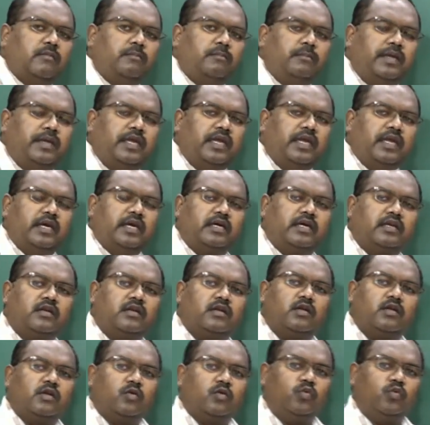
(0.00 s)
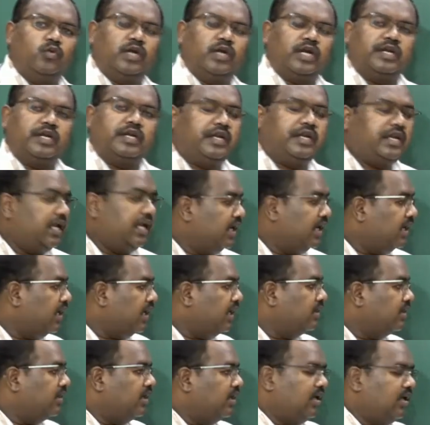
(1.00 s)
here we are
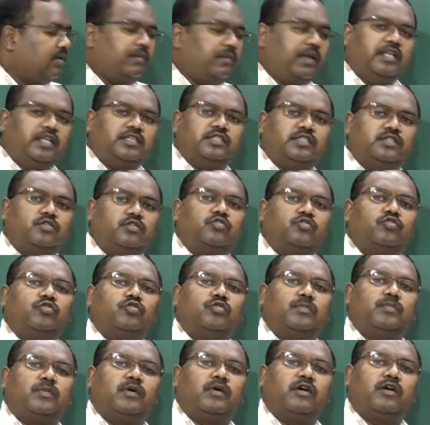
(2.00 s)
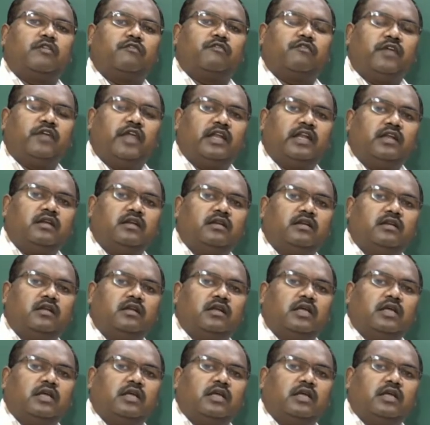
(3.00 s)
taking the image into 2 to the power of n